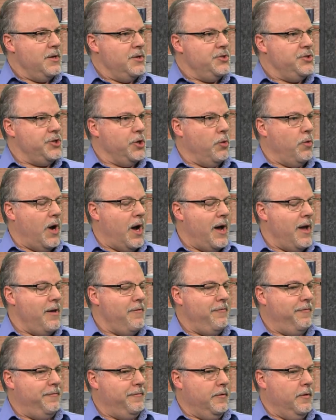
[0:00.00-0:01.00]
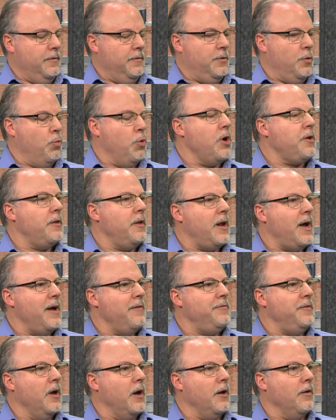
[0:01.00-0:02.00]
So the work that
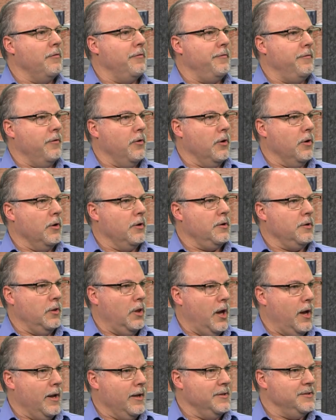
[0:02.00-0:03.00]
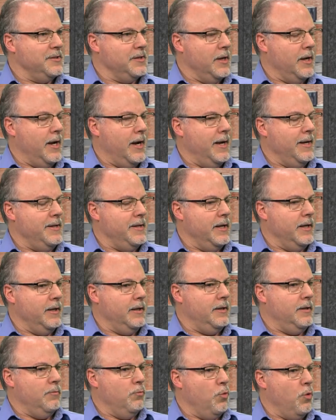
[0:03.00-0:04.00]
I've done for clients, I
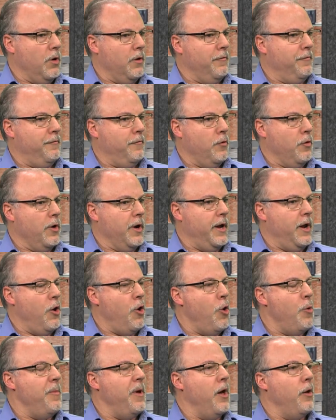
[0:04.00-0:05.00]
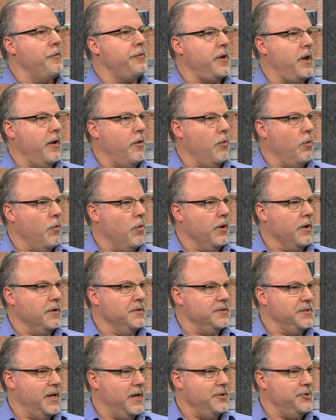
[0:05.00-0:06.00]
did one for a home health care
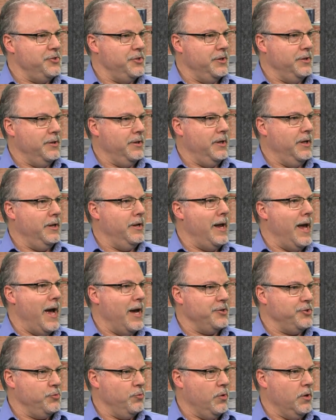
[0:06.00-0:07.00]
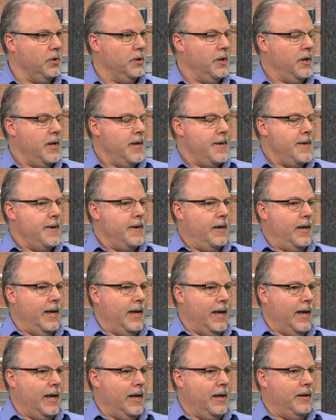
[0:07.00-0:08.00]
organization in Nashua,
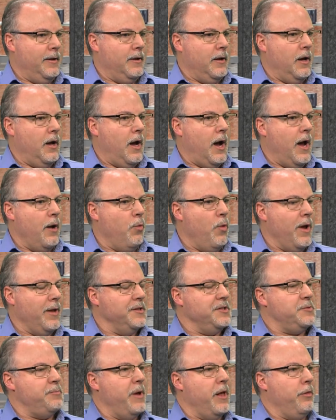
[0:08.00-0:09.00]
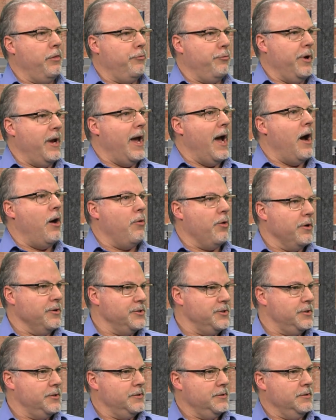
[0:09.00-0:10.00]
and I went and spent 3
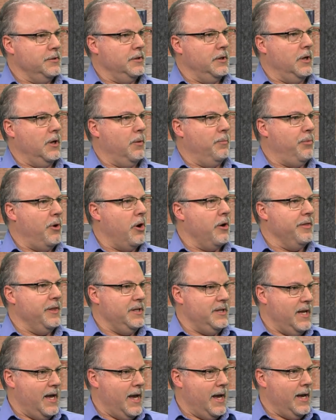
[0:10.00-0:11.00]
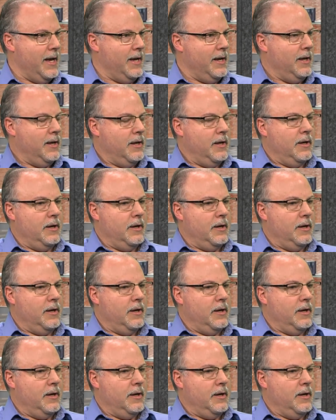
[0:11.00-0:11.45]
hours part of the day.